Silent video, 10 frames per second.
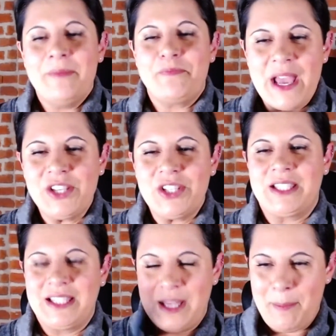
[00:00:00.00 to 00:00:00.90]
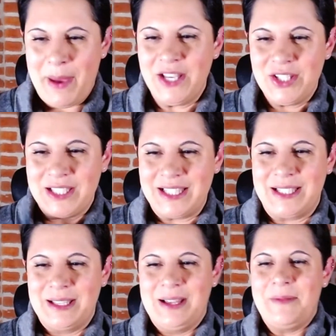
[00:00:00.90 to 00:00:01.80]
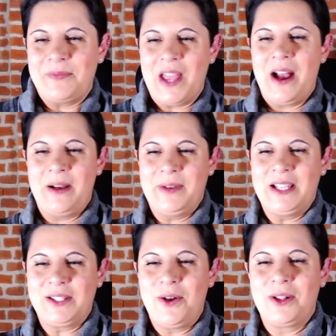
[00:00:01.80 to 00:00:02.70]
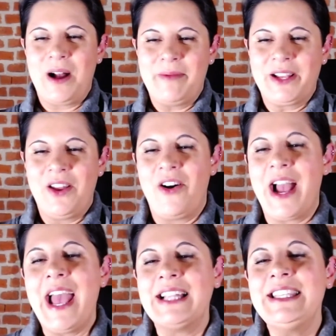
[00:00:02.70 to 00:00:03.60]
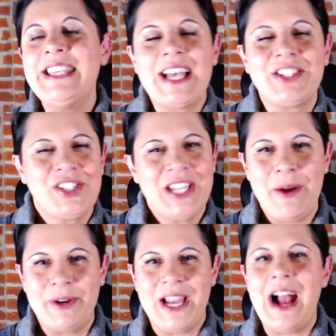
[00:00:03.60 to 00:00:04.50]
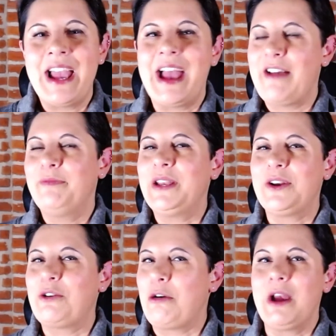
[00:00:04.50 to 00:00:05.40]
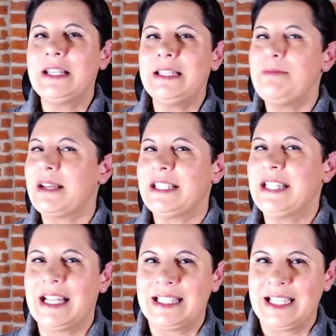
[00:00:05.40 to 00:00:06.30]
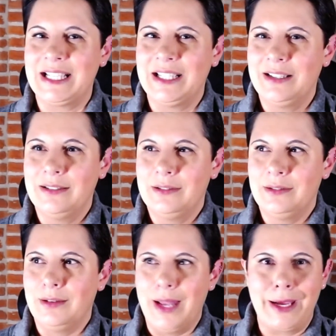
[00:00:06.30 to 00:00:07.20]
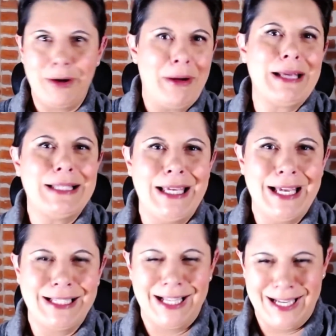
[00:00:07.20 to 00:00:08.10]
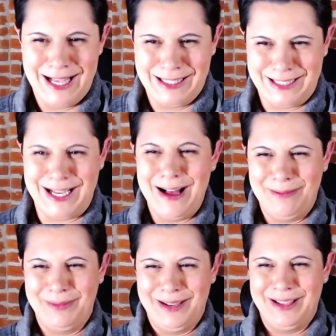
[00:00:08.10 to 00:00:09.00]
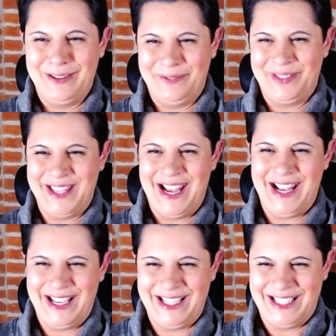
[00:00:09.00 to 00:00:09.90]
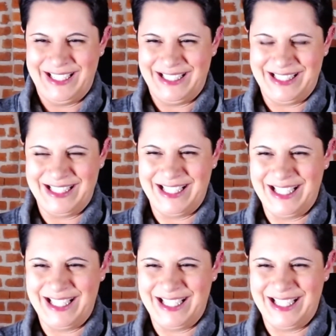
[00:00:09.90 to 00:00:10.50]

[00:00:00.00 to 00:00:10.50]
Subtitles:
Patience, patience. It's all coming along. And yes, Sharon, I have been crazy bunny dancing like crazy in the last couple of days.